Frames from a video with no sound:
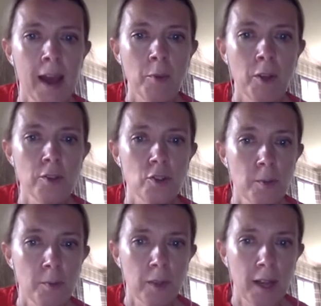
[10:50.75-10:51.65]
And we use
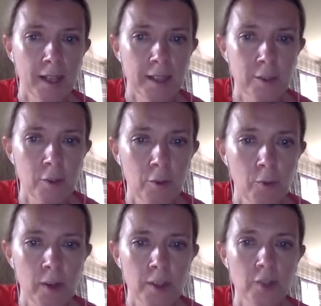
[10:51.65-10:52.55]
treatment planning
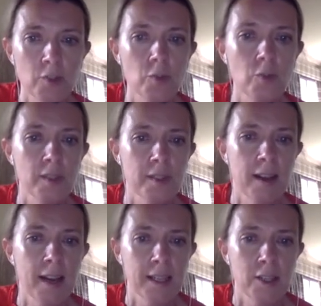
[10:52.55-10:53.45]
software to control the
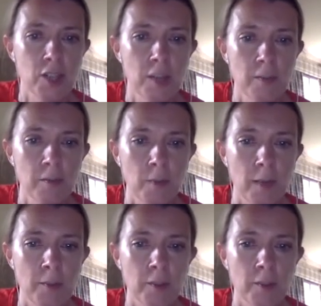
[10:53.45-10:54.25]
size and shape of the beam.